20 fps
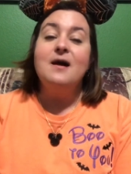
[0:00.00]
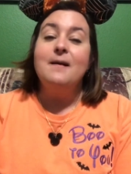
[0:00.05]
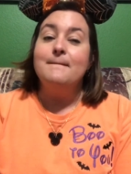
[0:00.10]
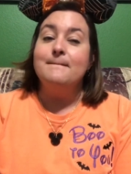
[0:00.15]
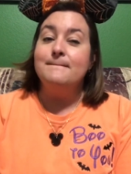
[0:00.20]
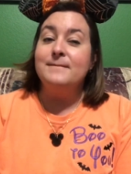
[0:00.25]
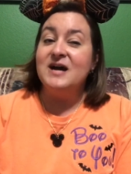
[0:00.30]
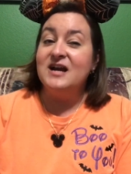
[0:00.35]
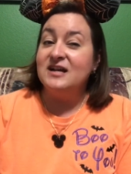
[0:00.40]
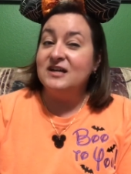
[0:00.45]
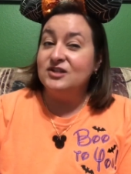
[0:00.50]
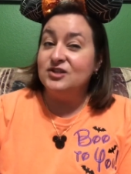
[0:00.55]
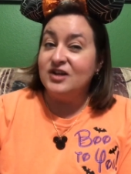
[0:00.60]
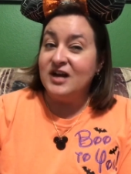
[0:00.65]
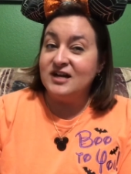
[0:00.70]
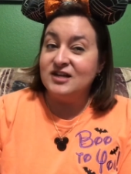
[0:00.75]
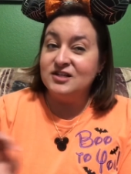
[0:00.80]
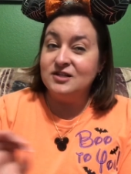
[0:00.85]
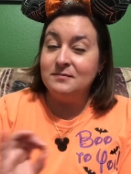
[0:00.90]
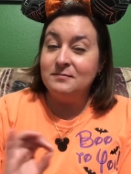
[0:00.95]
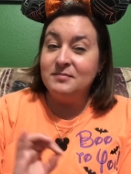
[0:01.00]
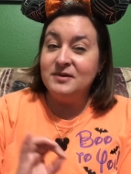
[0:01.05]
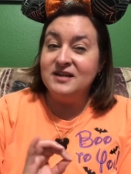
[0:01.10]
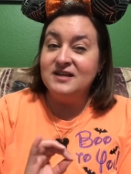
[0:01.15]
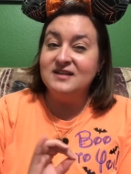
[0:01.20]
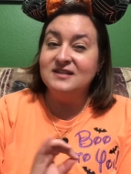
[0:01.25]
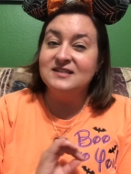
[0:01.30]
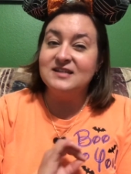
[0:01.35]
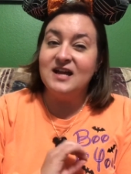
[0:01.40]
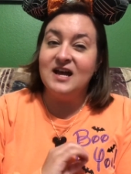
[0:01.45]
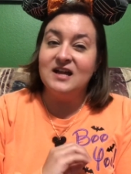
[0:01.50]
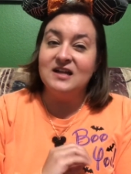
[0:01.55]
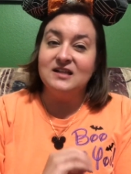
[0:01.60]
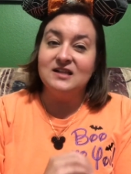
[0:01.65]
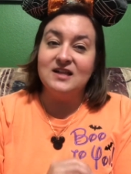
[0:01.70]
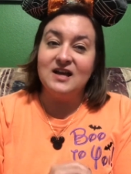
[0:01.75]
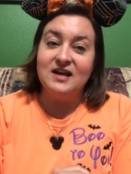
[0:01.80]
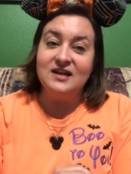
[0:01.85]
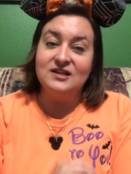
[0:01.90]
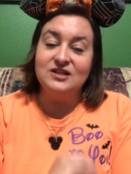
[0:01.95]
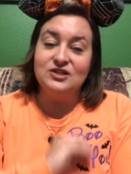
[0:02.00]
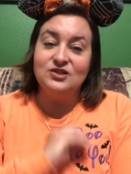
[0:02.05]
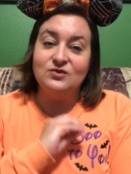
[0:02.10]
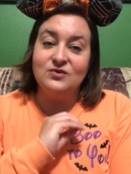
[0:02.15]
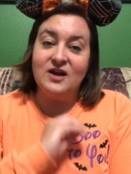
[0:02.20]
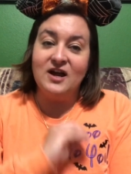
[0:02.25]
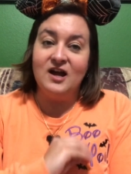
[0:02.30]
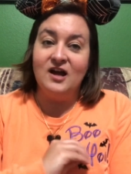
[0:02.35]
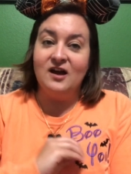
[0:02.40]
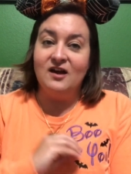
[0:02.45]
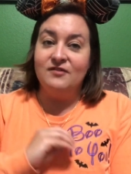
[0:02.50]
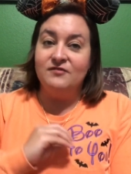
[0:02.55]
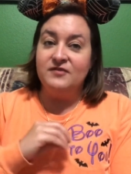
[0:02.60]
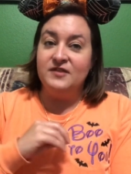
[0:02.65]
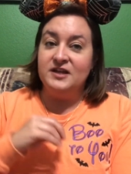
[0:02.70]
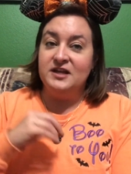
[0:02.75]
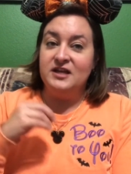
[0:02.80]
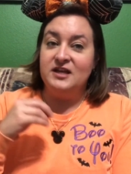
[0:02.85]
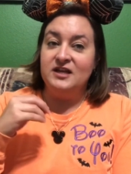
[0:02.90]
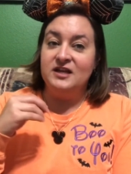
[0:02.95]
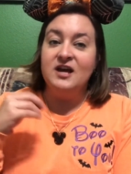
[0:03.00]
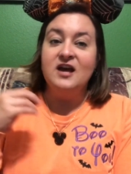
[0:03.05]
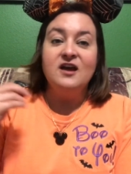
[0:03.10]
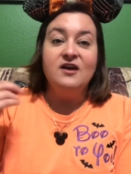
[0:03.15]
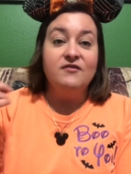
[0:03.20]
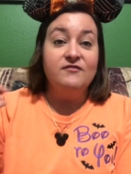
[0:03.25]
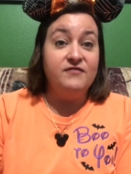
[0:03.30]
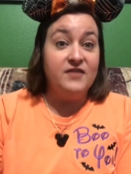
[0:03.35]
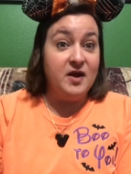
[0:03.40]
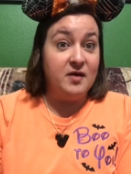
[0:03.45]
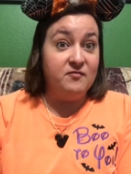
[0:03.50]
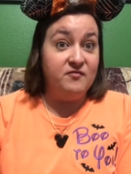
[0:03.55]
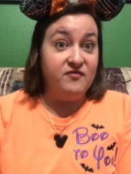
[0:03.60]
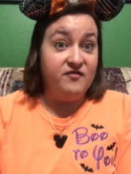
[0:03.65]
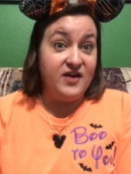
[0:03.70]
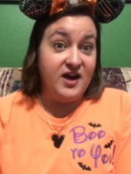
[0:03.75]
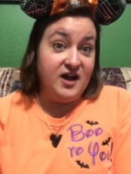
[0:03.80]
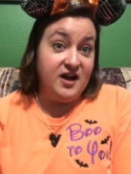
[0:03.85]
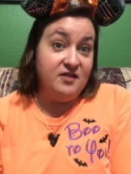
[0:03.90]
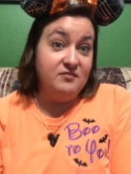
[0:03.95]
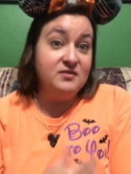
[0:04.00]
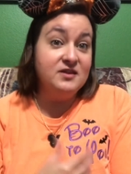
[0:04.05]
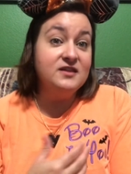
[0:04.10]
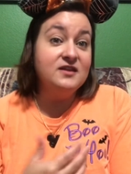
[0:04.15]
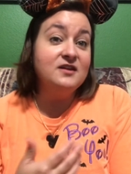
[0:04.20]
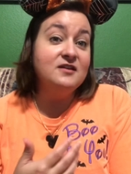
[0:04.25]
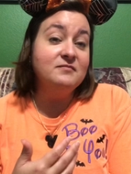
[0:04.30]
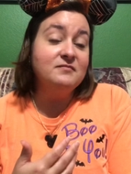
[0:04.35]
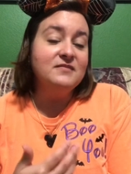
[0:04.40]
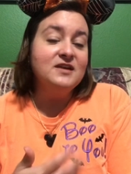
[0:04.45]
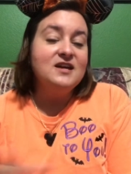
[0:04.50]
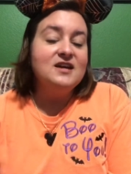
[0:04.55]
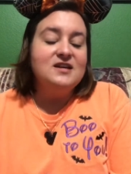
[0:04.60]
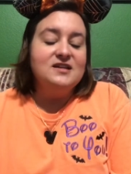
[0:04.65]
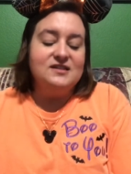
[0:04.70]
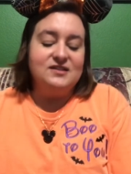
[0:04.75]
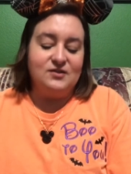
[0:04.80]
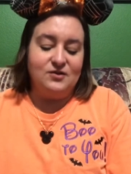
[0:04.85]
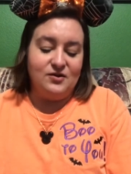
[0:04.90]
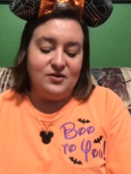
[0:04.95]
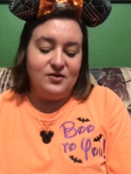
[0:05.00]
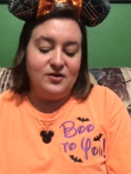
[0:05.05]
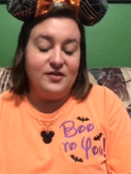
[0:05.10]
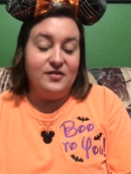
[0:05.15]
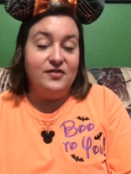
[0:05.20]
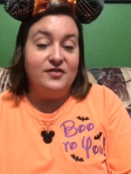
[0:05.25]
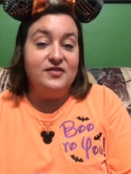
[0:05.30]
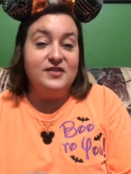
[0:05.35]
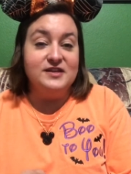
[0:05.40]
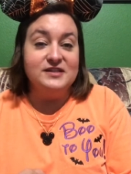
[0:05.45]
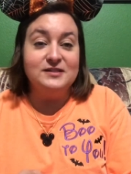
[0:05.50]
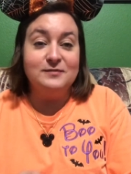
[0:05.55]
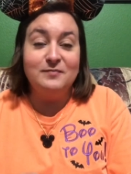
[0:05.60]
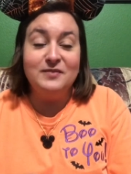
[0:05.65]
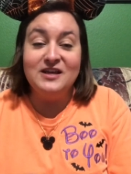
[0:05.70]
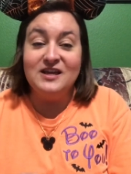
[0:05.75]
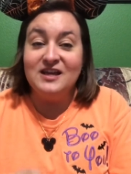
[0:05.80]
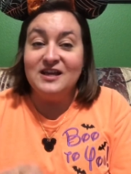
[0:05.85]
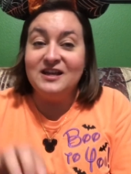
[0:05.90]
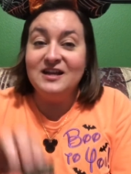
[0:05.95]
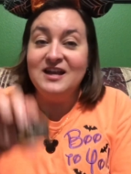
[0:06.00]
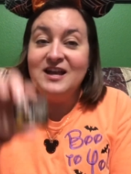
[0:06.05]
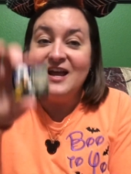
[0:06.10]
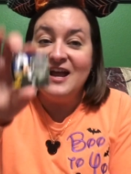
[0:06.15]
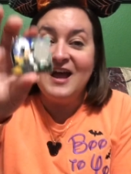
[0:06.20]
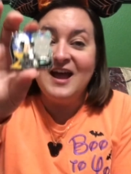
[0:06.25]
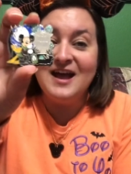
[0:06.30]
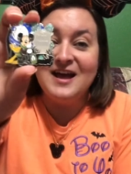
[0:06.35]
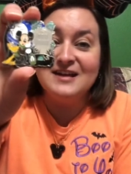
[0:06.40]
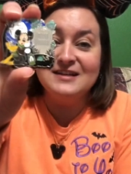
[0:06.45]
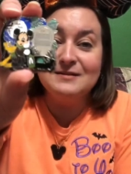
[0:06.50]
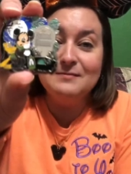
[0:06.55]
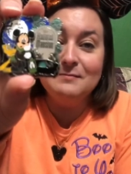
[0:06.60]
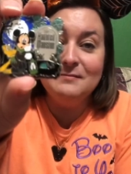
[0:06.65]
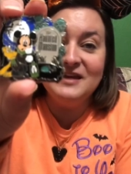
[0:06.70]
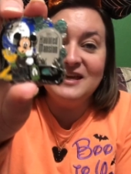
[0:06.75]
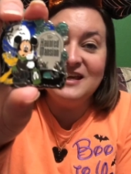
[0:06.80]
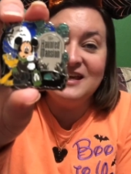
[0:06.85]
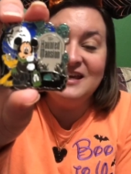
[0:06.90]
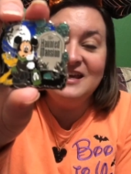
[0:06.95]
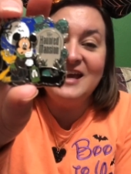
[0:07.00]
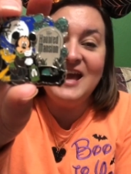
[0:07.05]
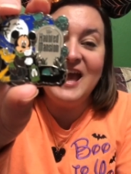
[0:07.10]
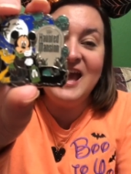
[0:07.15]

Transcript: My attraction pins, I like to have the Fab 5 in them. So this pin has Mickey